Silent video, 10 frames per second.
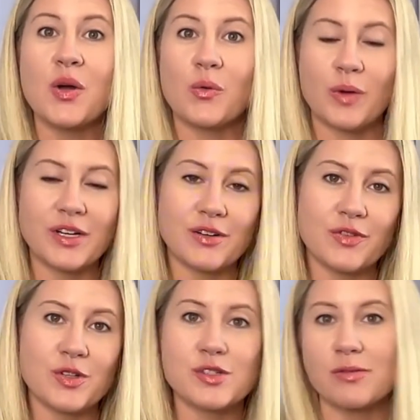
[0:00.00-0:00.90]
When your
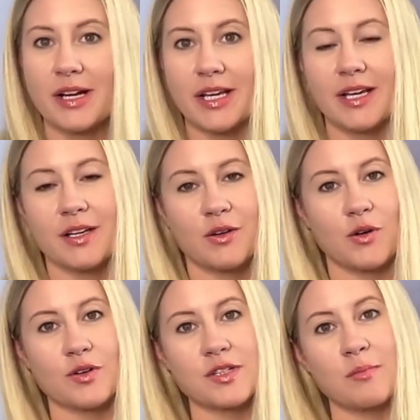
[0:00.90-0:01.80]
food is ready, you
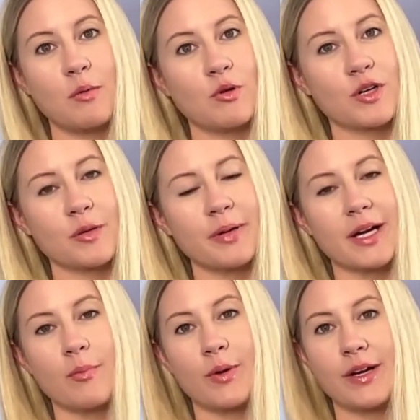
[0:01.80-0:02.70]
go to the mobile
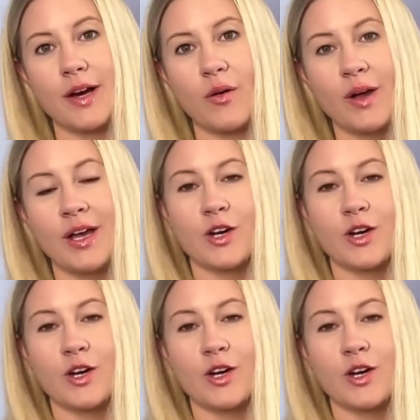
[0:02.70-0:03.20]
pickup window,